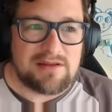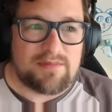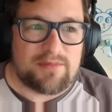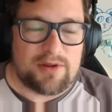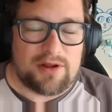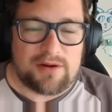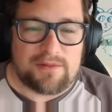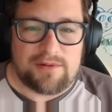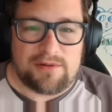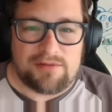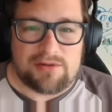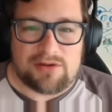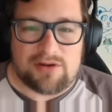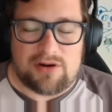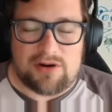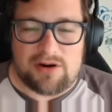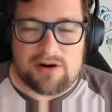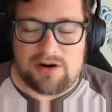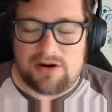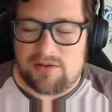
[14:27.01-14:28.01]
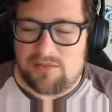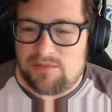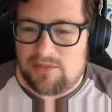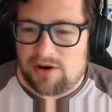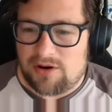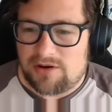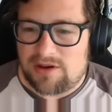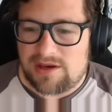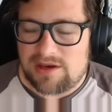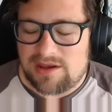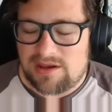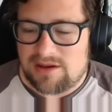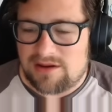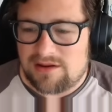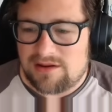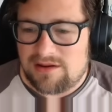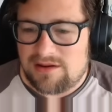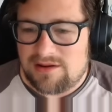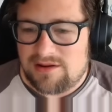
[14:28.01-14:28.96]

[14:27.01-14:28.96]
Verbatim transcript: blog posts are marketing